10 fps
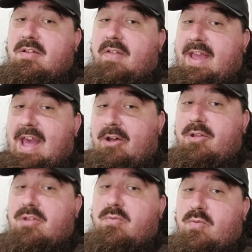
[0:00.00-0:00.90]
Like,
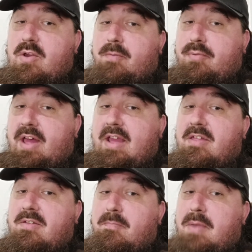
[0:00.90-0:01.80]
hell is a real
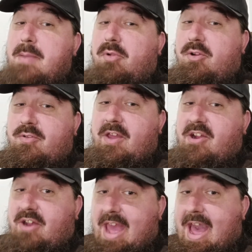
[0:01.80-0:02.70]
place. People are
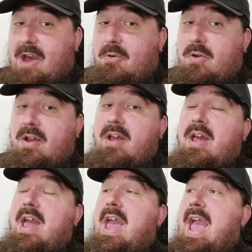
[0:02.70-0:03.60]
there now,
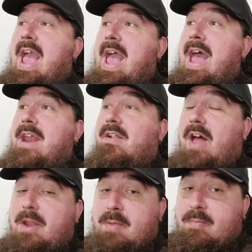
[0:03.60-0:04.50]
and a
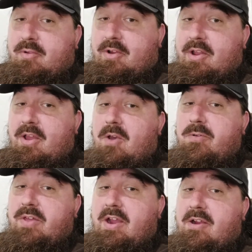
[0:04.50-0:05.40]
lot of people are going to
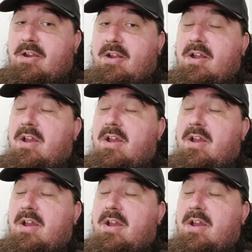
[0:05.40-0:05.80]
go there.